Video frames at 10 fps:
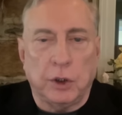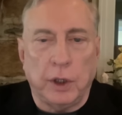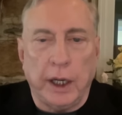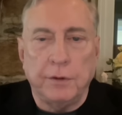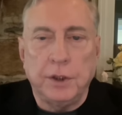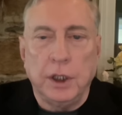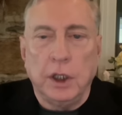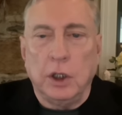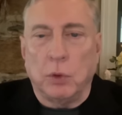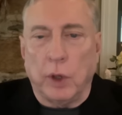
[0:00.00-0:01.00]
aircraft
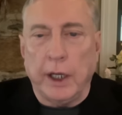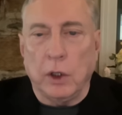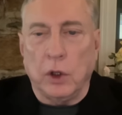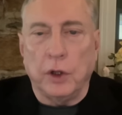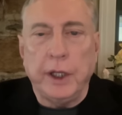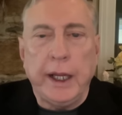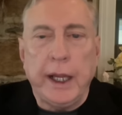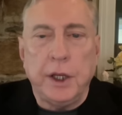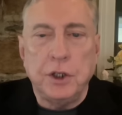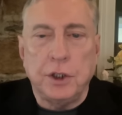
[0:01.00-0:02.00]
right along the
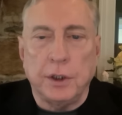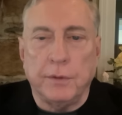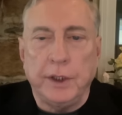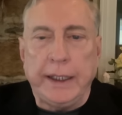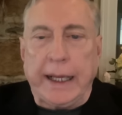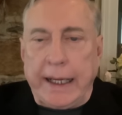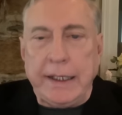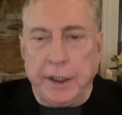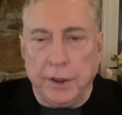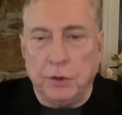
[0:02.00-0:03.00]
edge of the
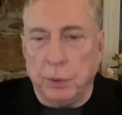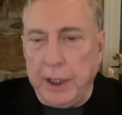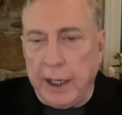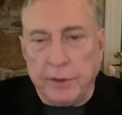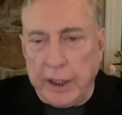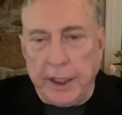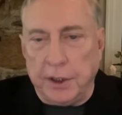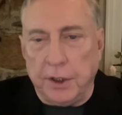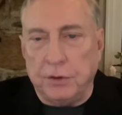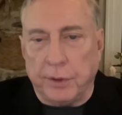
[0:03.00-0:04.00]
ADIS, we have an
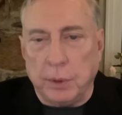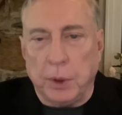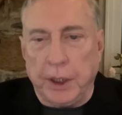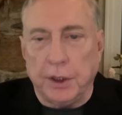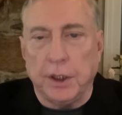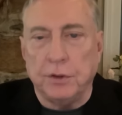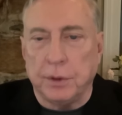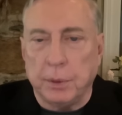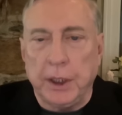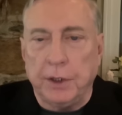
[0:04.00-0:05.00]
ADIS, everybody
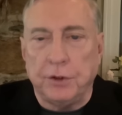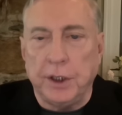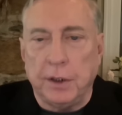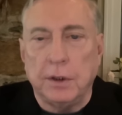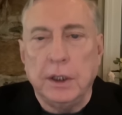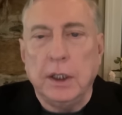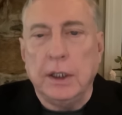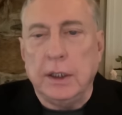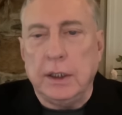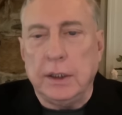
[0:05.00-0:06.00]
does, everybody has an air
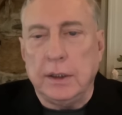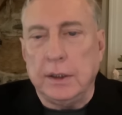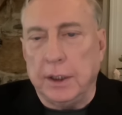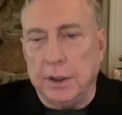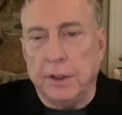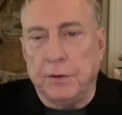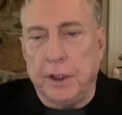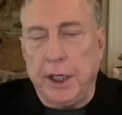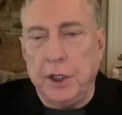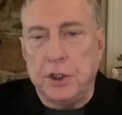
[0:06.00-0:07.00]

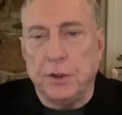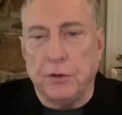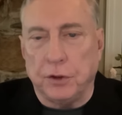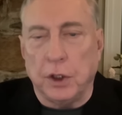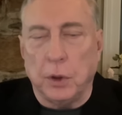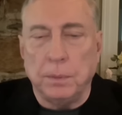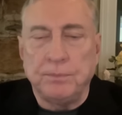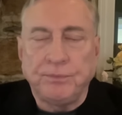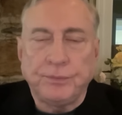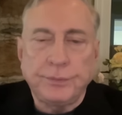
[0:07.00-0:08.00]
identification zone,
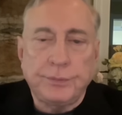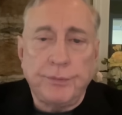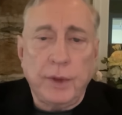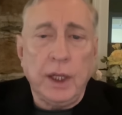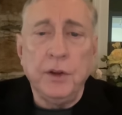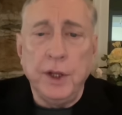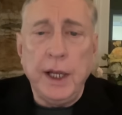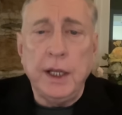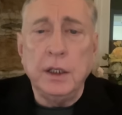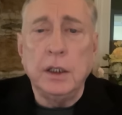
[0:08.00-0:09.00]

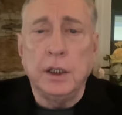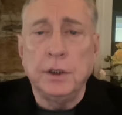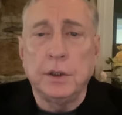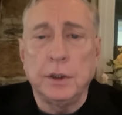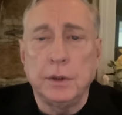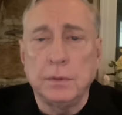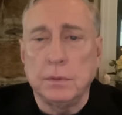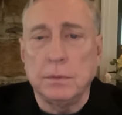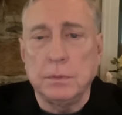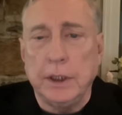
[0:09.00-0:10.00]
then under
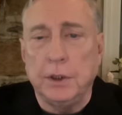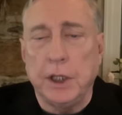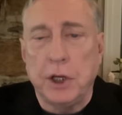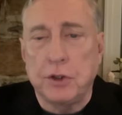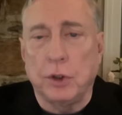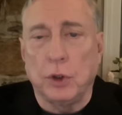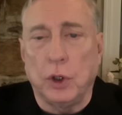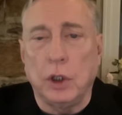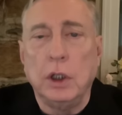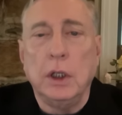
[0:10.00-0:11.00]
the international
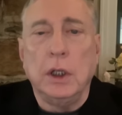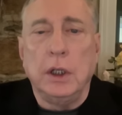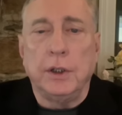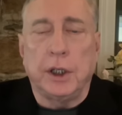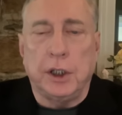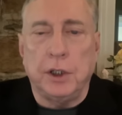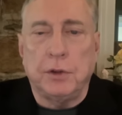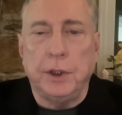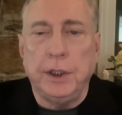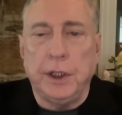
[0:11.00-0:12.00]
law, the
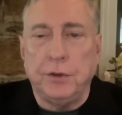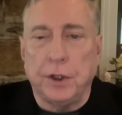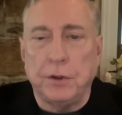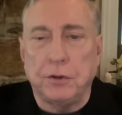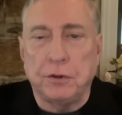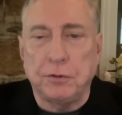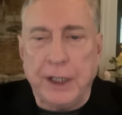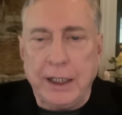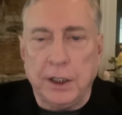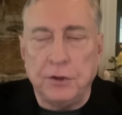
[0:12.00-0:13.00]
country that is under
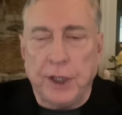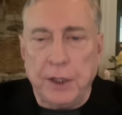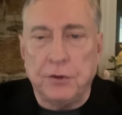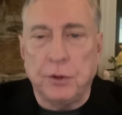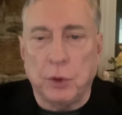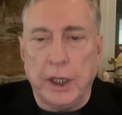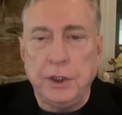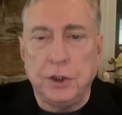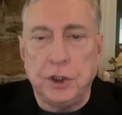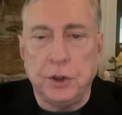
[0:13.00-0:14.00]
surveillance has the
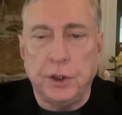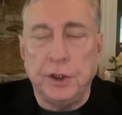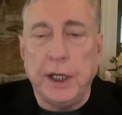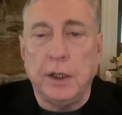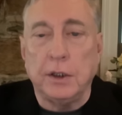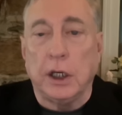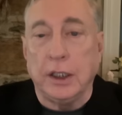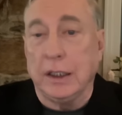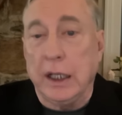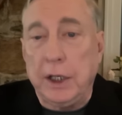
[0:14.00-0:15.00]
right to shoot it down,
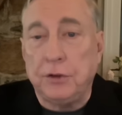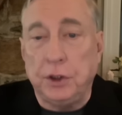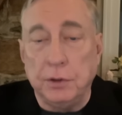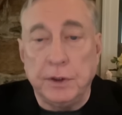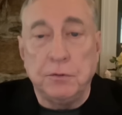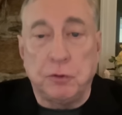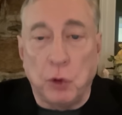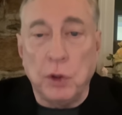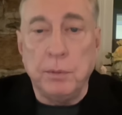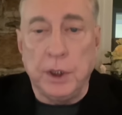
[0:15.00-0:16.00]
unless you've
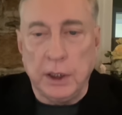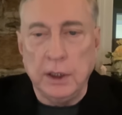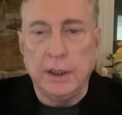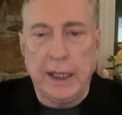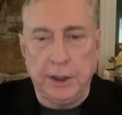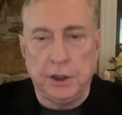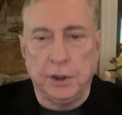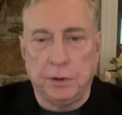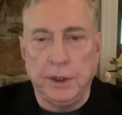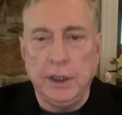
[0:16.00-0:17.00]
informed that
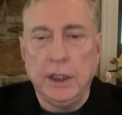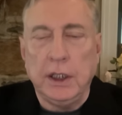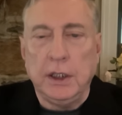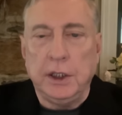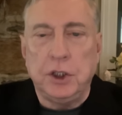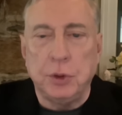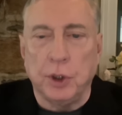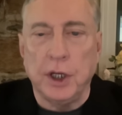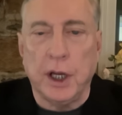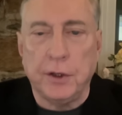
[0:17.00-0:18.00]
country that
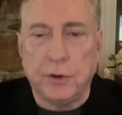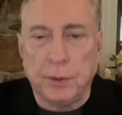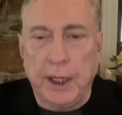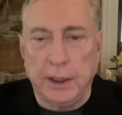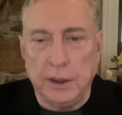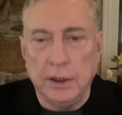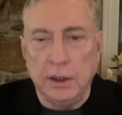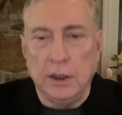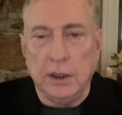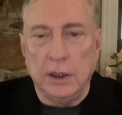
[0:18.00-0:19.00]
you are not a threat.
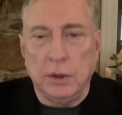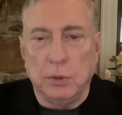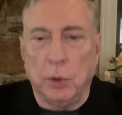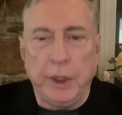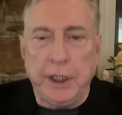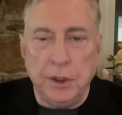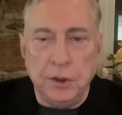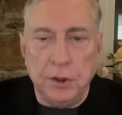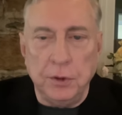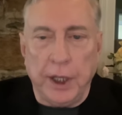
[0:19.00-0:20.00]
Well, we
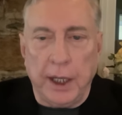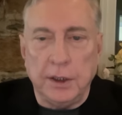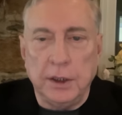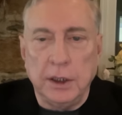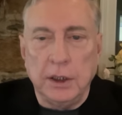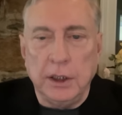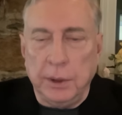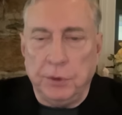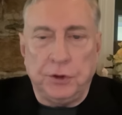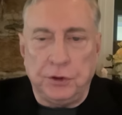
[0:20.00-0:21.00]
didn't do that.
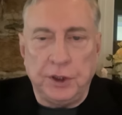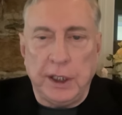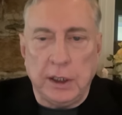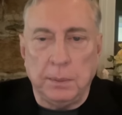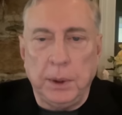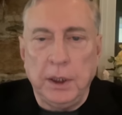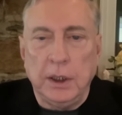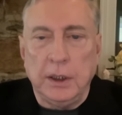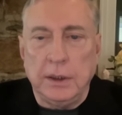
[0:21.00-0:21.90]
It was a setup.